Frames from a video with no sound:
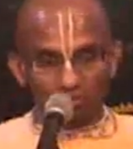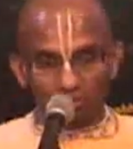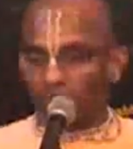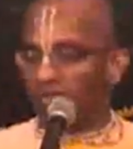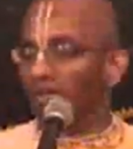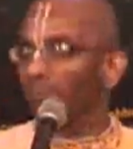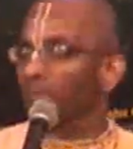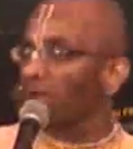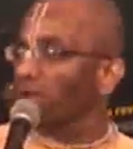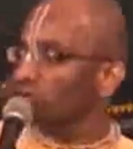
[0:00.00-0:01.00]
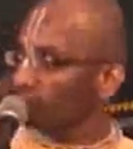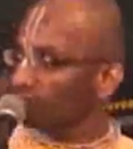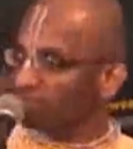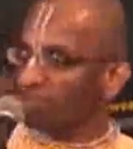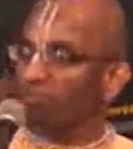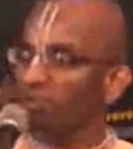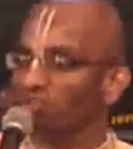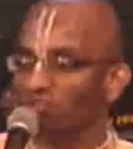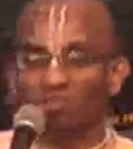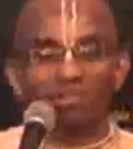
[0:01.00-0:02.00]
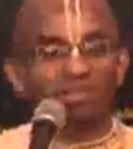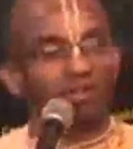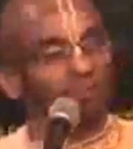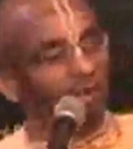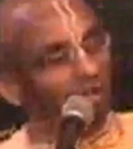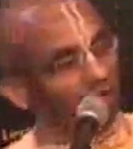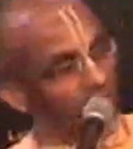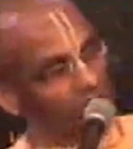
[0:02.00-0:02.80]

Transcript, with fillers: Now, it can apply to the Vedic tradition, it can apply to